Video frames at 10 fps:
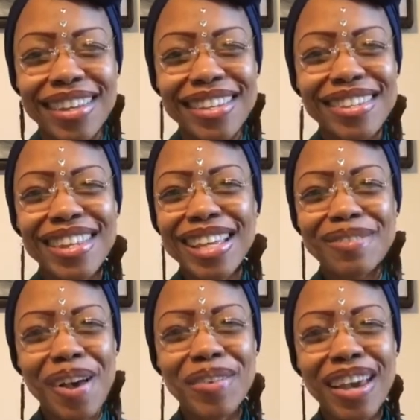So that's
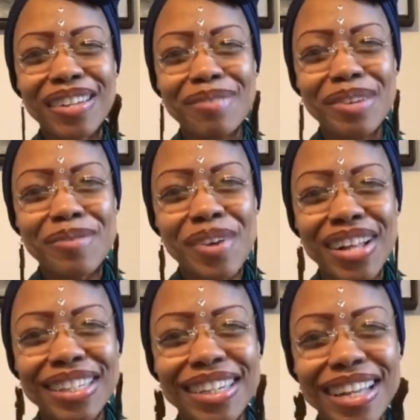why we have to be
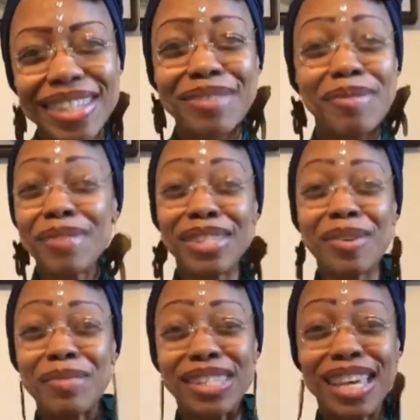water. And I tell people, it's no
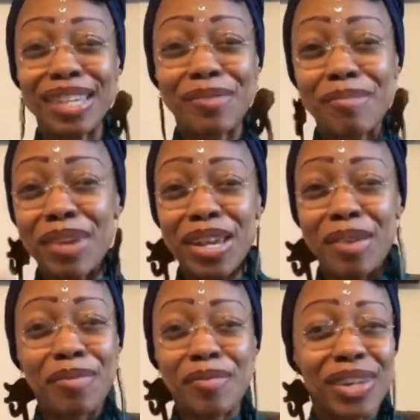mistake that we're made
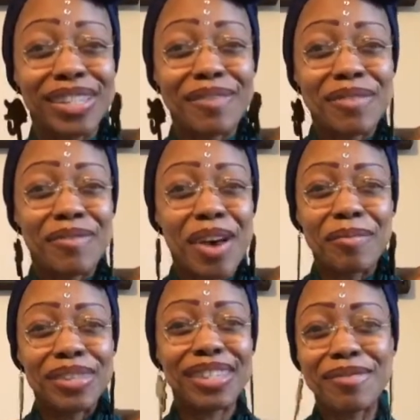up of
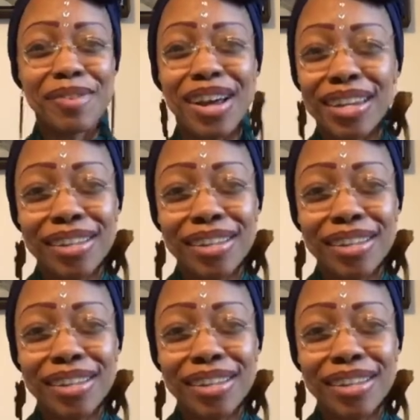75% water?